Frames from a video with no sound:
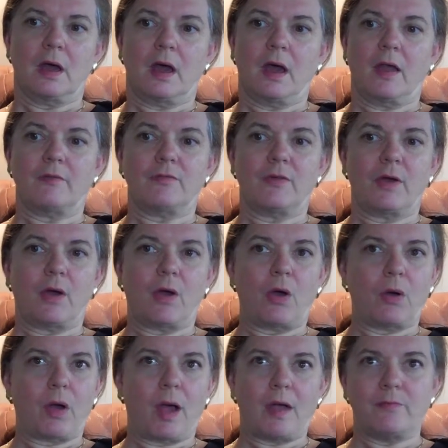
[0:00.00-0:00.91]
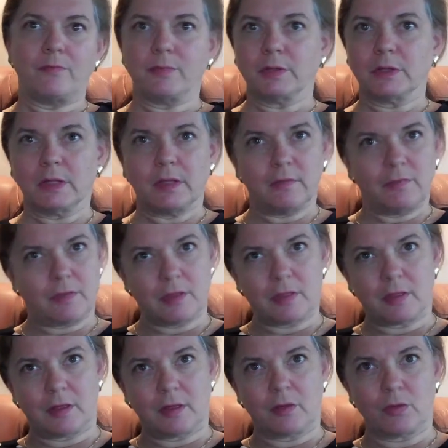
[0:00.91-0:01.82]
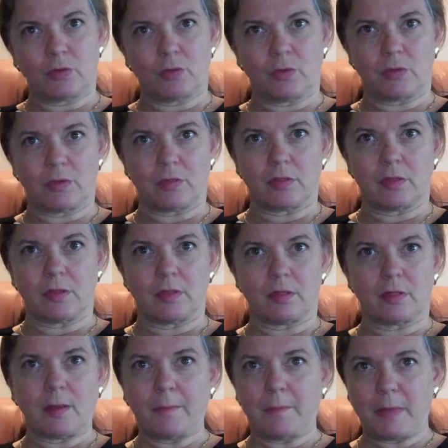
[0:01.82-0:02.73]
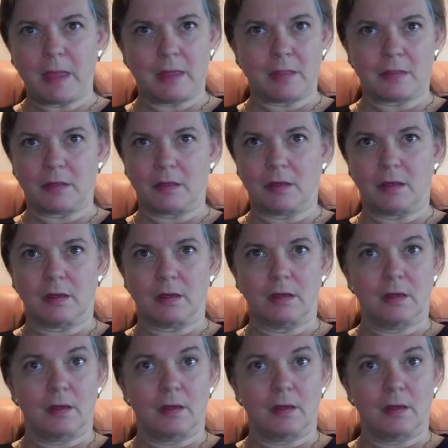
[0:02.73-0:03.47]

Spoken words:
I've believed that single source is amazing